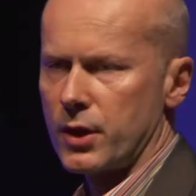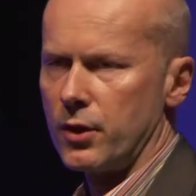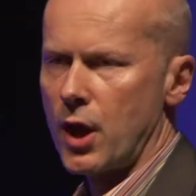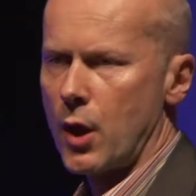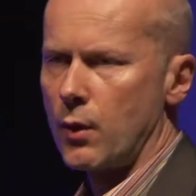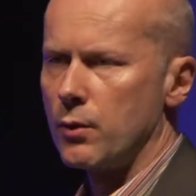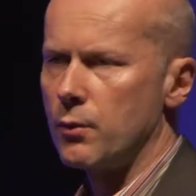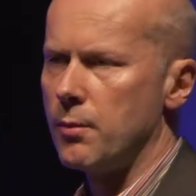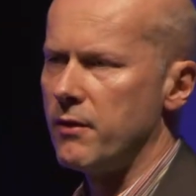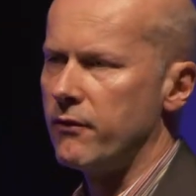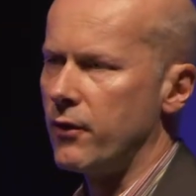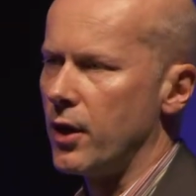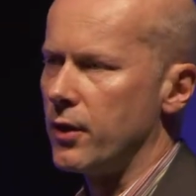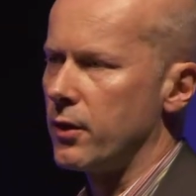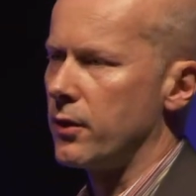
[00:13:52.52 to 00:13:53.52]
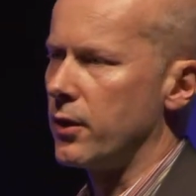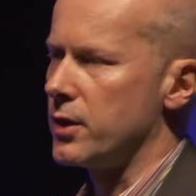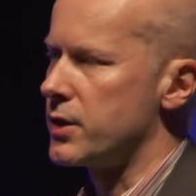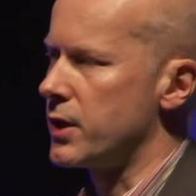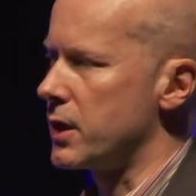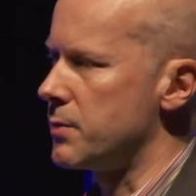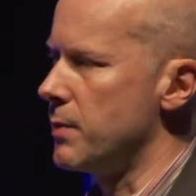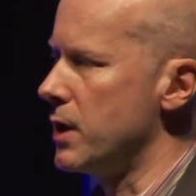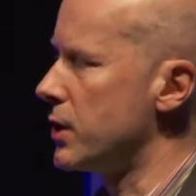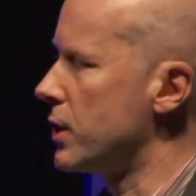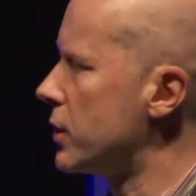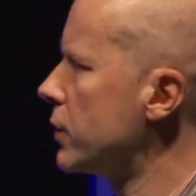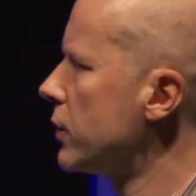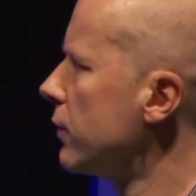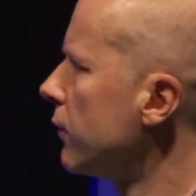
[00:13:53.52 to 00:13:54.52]
so no one would be further than 6
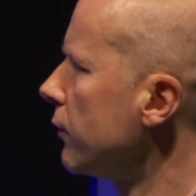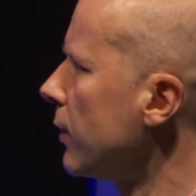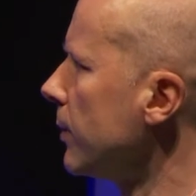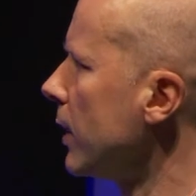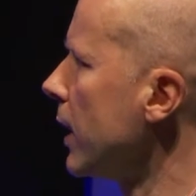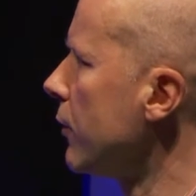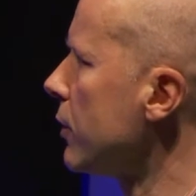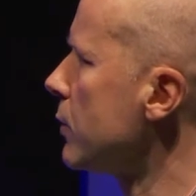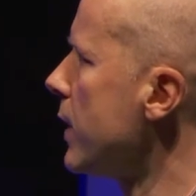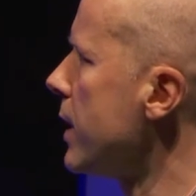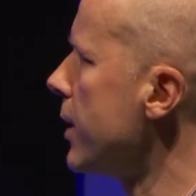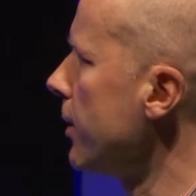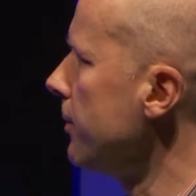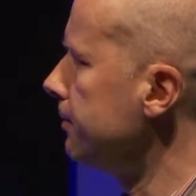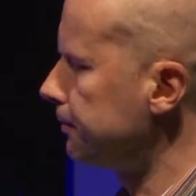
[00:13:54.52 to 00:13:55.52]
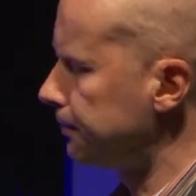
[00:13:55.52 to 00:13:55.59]
meters from the nearest window.